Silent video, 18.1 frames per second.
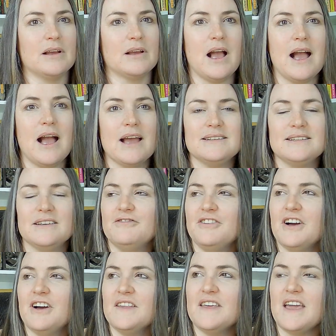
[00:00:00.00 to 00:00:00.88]
I did
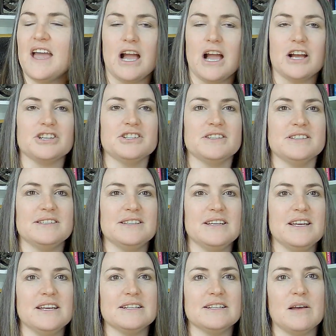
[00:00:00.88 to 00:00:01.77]
find the action
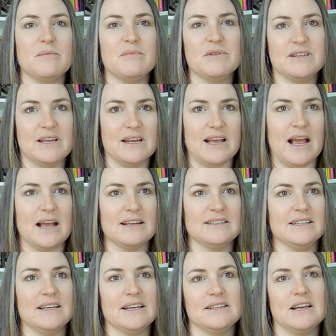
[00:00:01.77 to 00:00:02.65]
scenes a bit
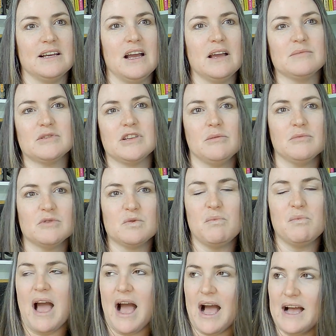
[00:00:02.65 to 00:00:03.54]
didactic at times, almost
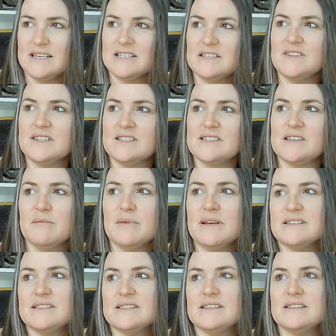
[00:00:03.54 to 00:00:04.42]
passive in some
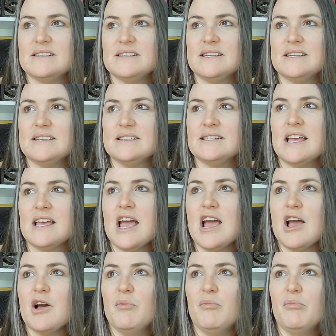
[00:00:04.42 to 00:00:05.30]
instances,
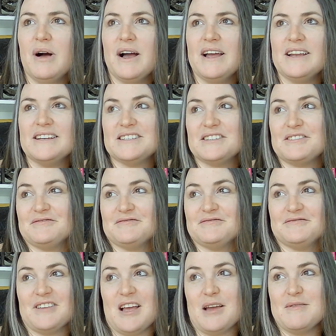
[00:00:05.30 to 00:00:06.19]
but
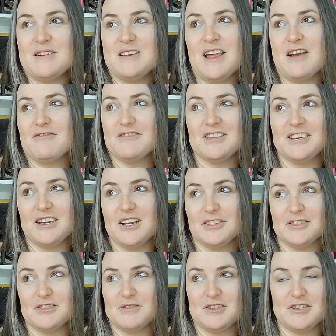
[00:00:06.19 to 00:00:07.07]
I mean, everything
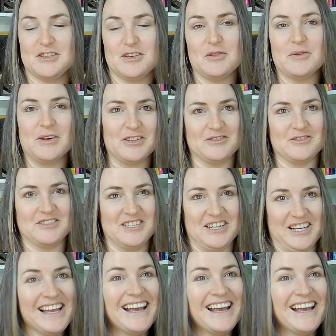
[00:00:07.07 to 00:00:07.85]
else was so interesting.